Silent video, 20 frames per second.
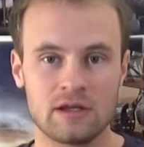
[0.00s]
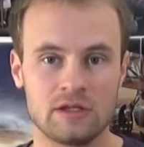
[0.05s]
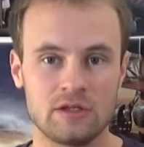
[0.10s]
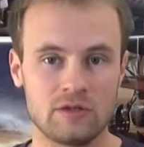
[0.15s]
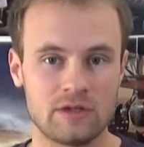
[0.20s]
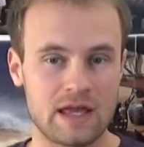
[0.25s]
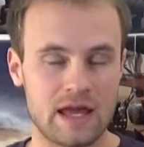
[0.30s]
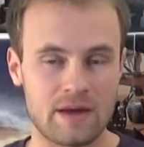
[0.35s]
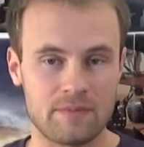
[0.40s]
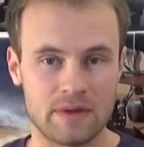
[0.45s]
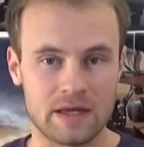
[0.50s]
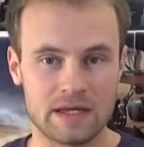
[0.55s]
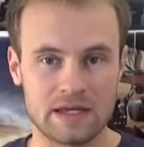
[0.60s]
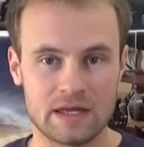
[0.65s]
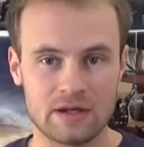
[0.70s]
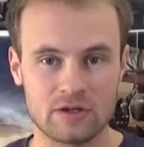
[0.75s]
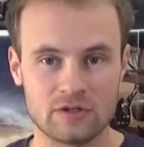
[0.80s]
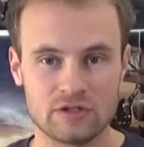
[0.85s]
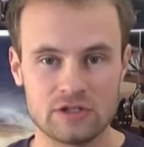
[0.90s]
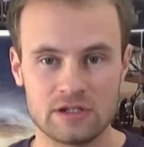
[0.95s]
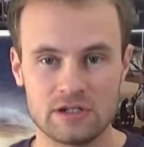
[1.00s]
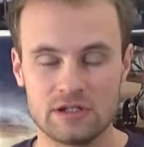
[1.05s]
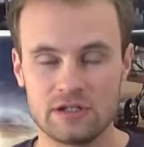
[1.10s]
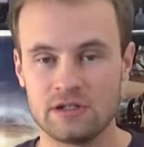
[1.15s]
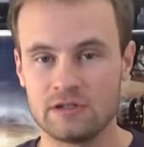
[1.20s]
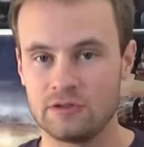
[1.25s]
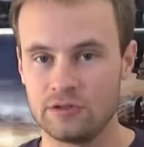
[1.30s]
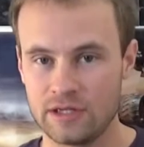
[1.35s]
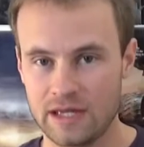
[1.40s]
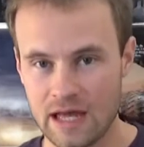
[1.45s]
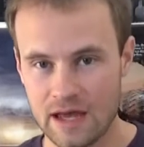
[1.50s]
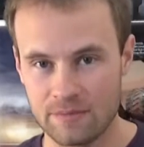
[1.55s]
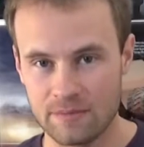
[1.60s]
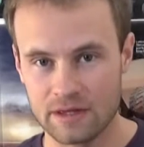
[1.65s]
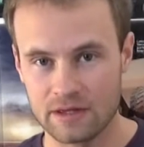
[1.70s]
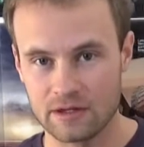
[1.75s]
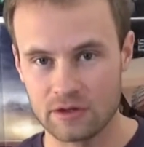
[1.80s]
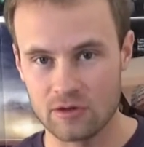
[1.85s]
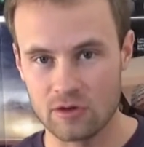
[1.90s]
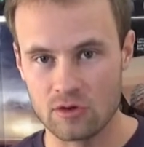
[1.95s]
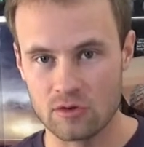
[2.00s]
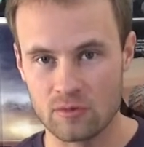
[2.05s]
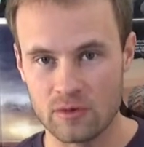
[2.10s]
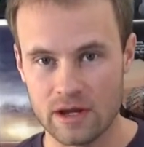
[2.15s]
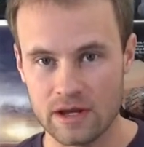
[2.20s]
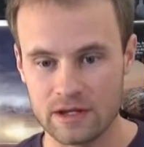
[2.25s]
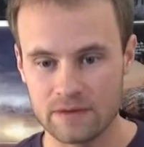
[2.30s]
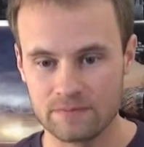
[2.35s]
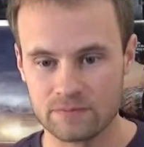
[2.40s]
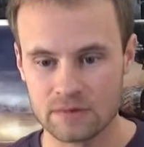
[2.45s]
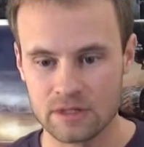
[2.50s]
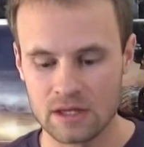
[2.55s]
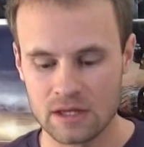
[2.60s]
You can't make energy, you can't make it go away.